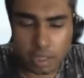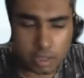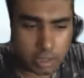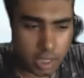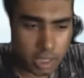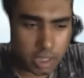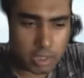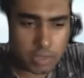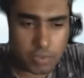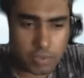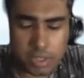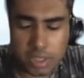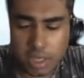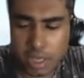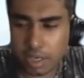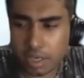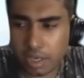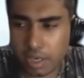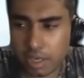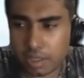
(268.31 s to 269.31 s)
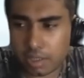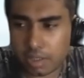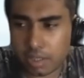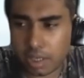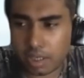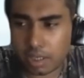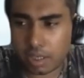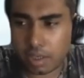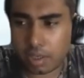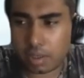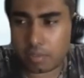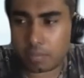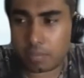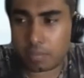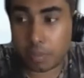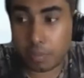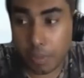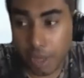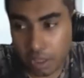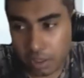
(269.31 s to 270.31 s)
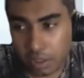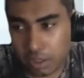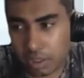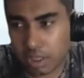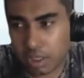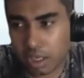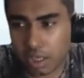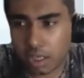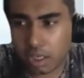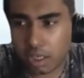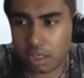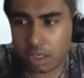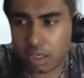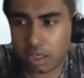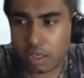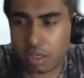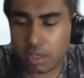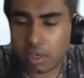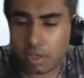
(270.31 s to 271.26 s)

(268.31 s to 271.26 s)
things which I read is that the Pratisakya